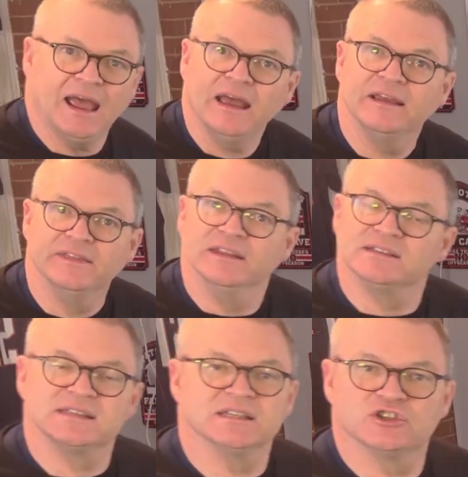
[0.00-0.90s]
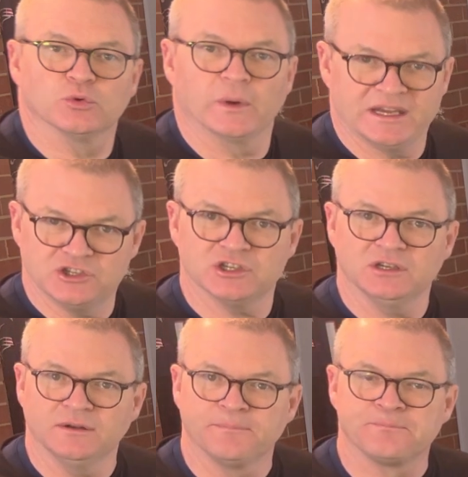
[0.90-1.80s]
that in this
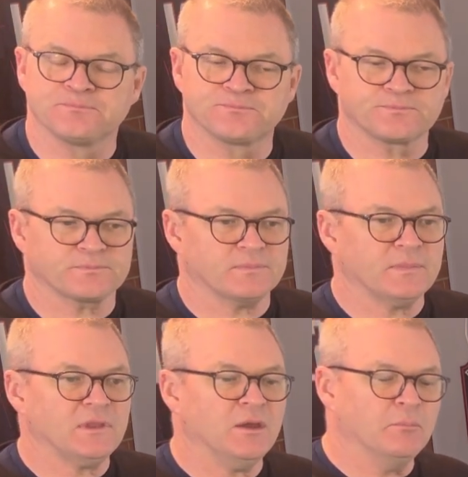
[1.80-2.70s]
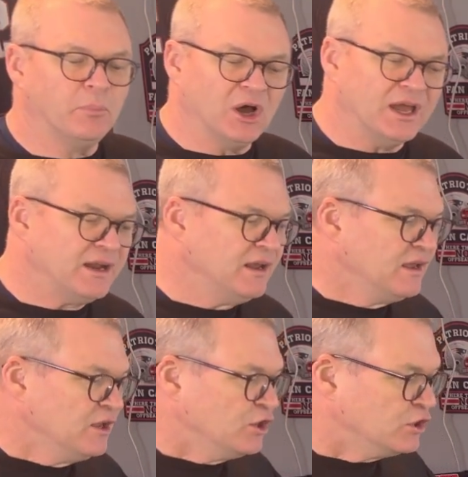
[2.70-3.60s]
situation, but
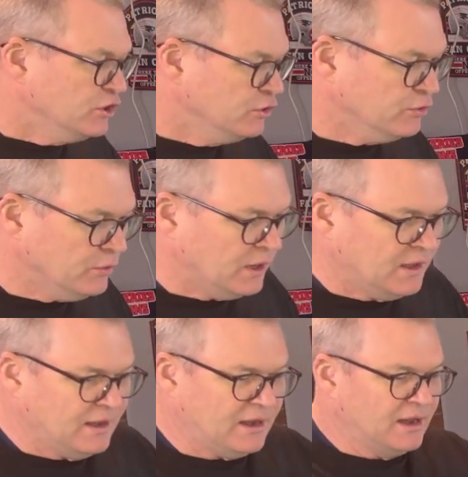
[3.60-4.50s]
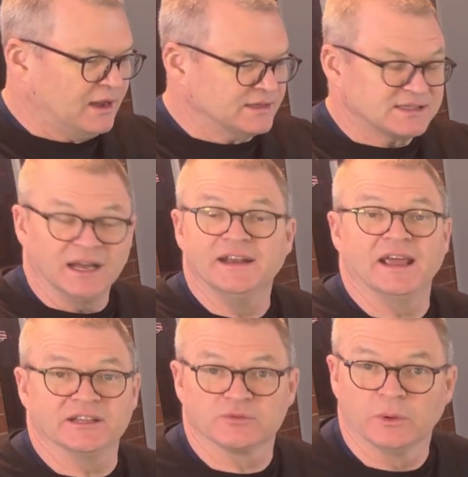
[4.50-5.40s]
you, uh,
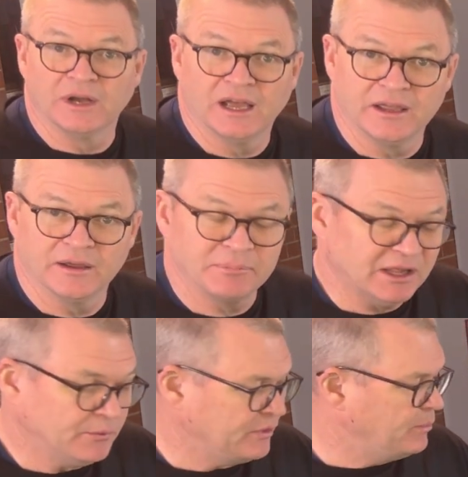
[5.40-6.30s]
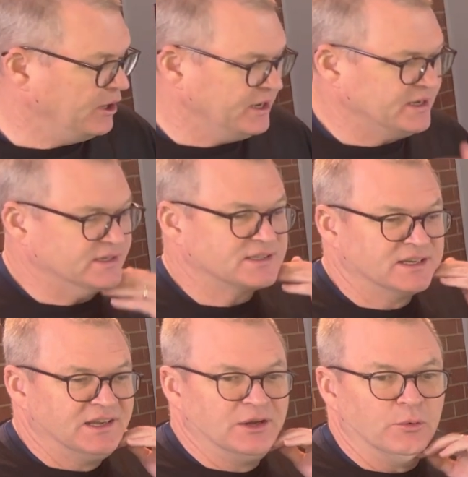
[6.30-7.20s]
Sundays when I play with buddies,
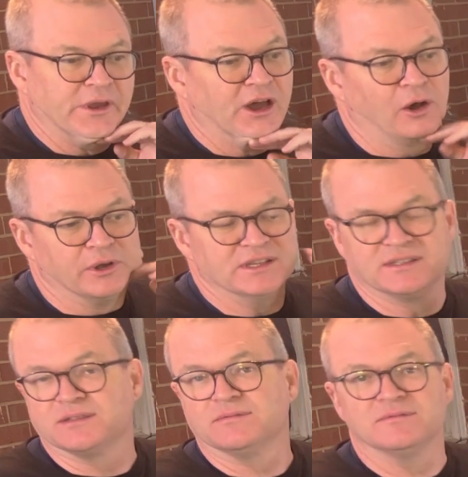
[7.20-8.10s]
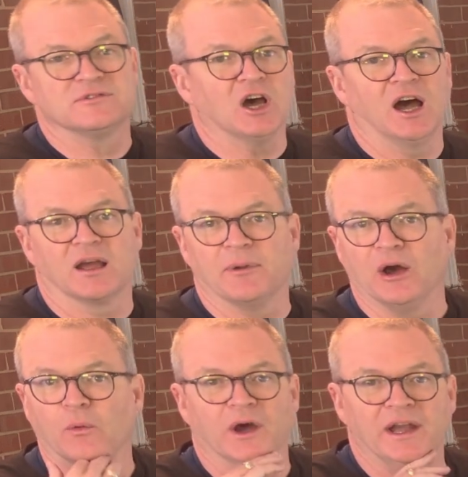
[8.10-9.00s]
we always talk
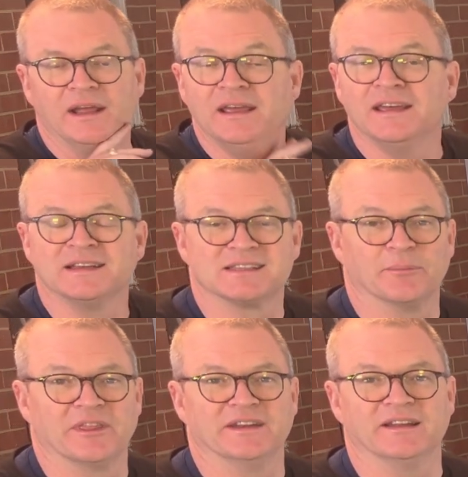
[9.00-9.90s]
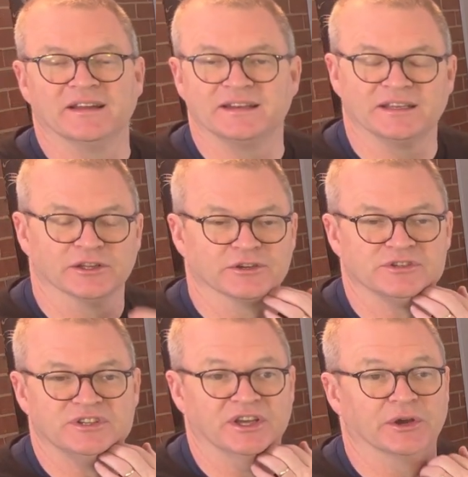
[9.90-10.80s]
about what some of the d-
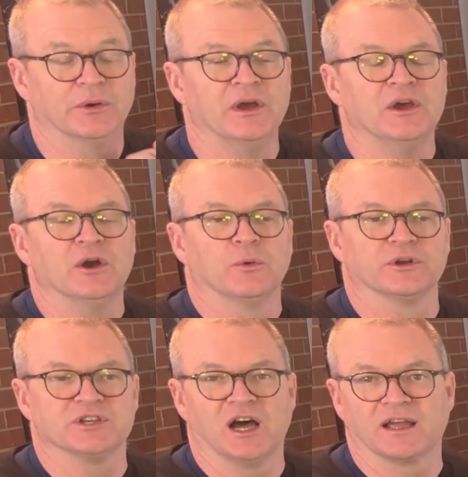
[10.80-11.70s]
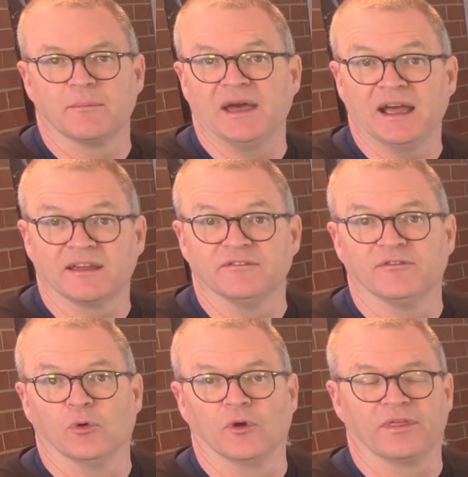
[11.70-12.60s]
dealers do. We're talking back and
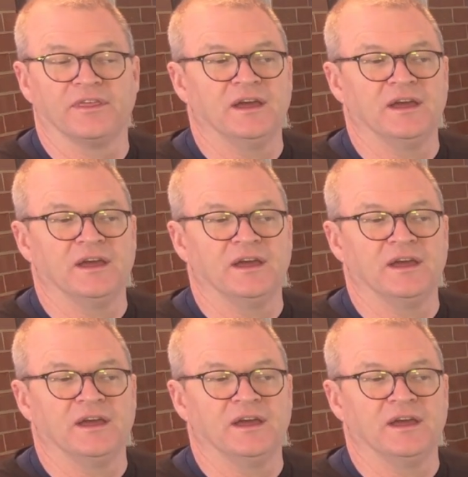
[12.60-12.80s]
forth.